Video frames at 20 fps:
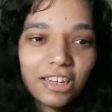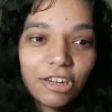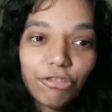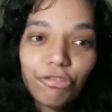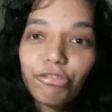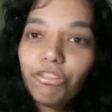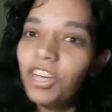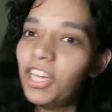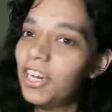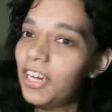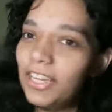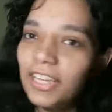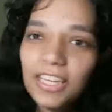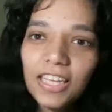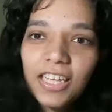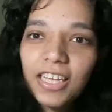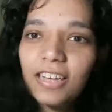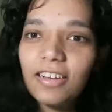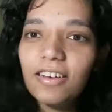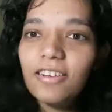
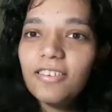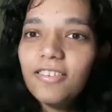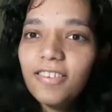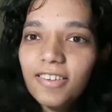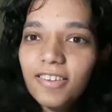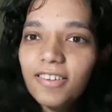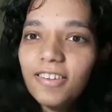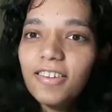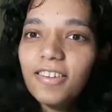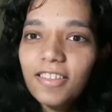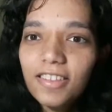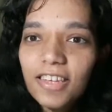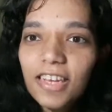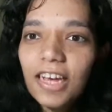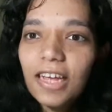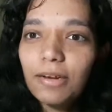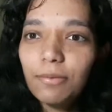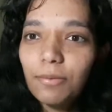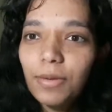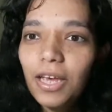really eager to see the
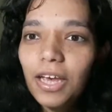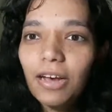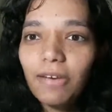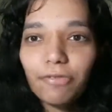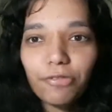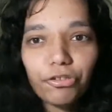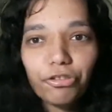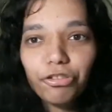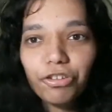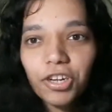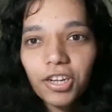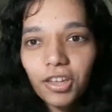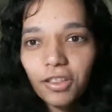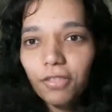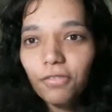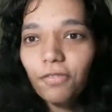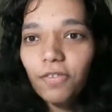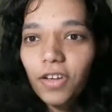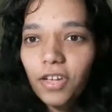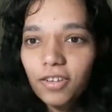anime after reading
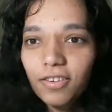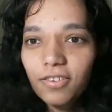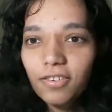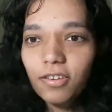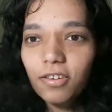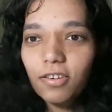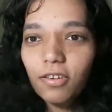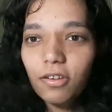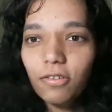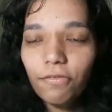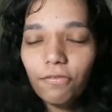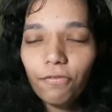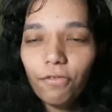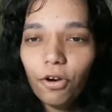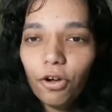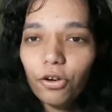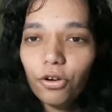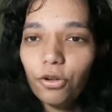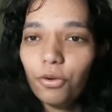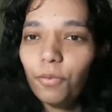the first
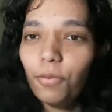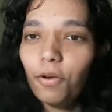volume